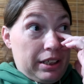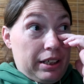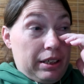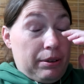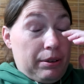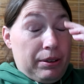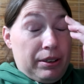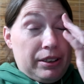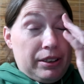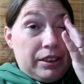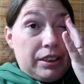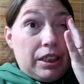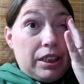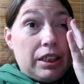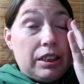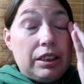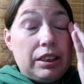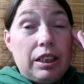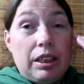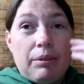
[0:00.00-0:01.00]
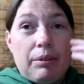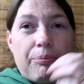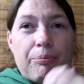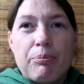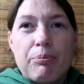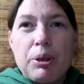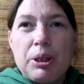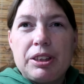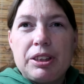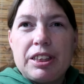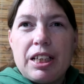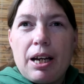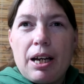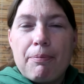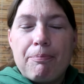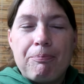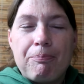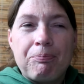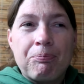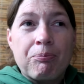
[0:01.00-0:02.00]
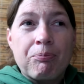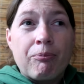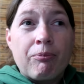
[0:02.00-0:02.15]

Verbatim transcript: and yeah, but um,